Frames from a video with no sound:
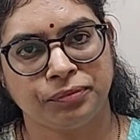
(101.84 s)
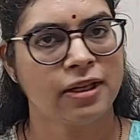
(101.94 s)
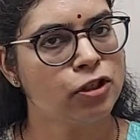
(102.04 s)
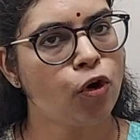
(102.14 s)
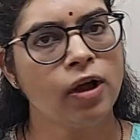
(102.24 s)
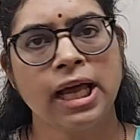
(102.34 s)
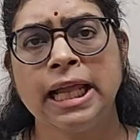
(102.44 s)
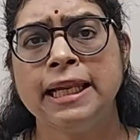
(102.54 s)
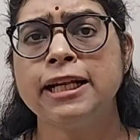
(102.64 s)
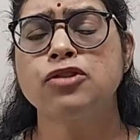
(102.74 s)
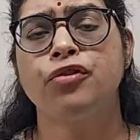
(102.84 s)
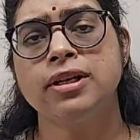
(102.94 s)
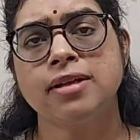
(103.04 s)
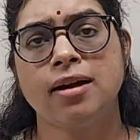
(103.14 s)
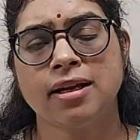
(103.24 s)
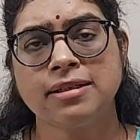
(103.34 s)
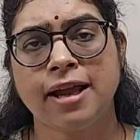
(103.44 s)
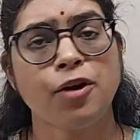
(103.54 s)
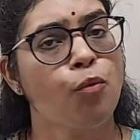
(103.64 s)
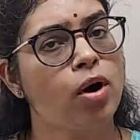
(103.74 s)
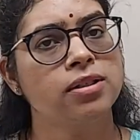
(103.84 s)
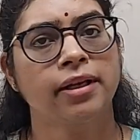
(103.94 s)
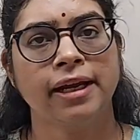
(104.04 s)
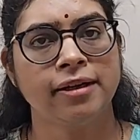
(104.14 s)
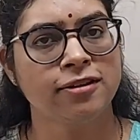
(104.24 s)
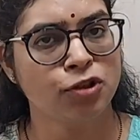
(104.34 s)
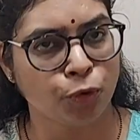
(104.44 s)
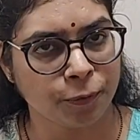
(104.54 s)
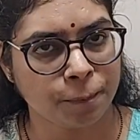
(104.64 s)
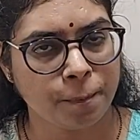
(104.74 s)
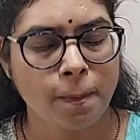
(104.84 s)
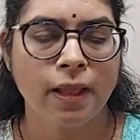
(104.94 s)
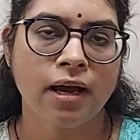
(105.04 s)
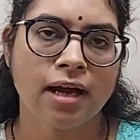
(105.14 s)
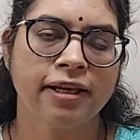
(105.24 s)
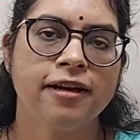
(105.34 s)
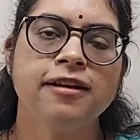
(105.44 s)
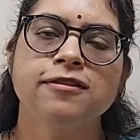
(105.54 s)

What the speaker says: So let's first understand what's a kidney stone. A kidney